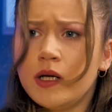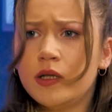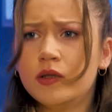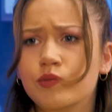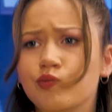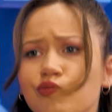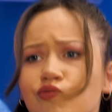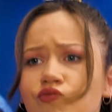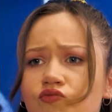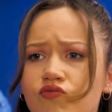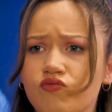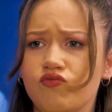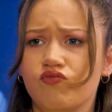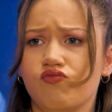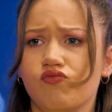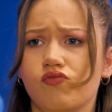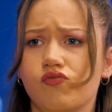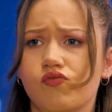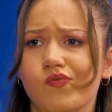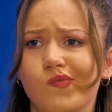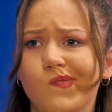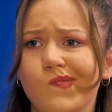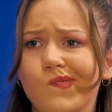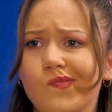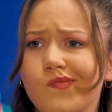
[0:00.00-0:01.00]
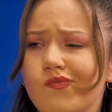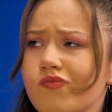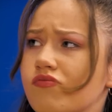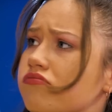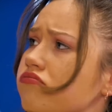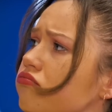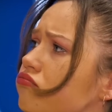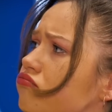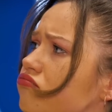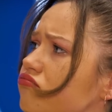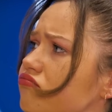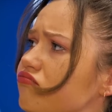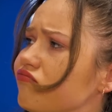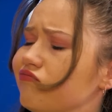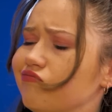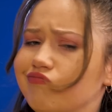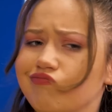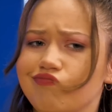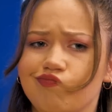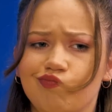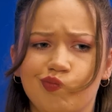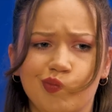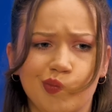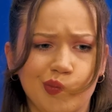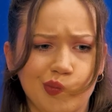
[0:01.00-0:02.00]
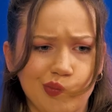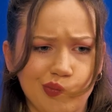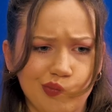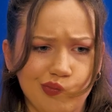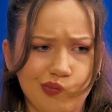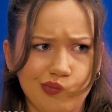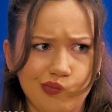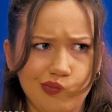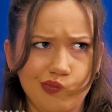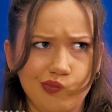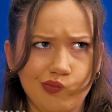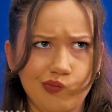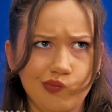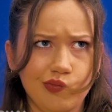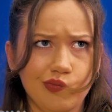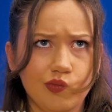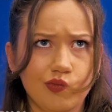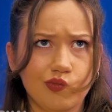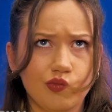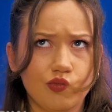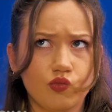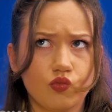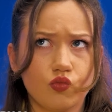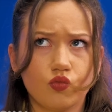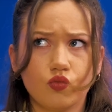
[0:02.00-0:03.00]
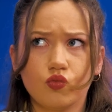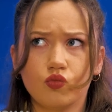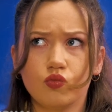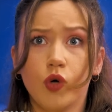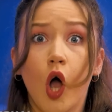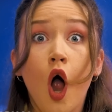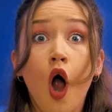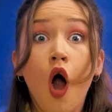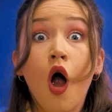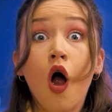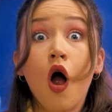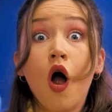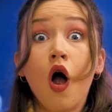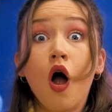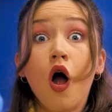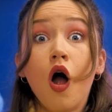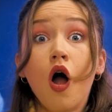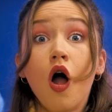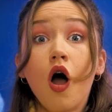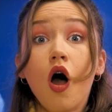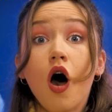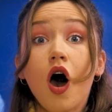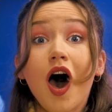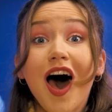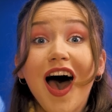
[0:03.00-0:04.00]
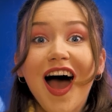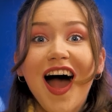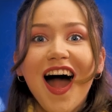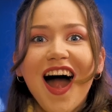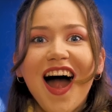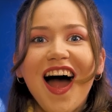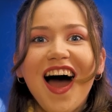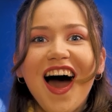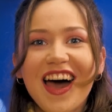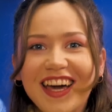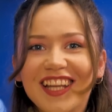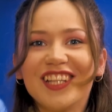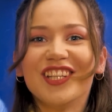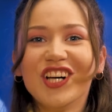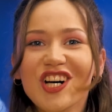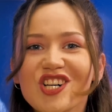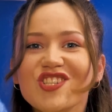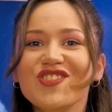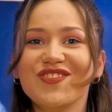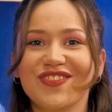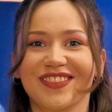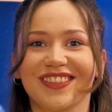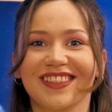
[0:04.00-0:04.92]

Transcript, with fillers: Barbie needs headphones that could fit on her small head. Aha! I know what to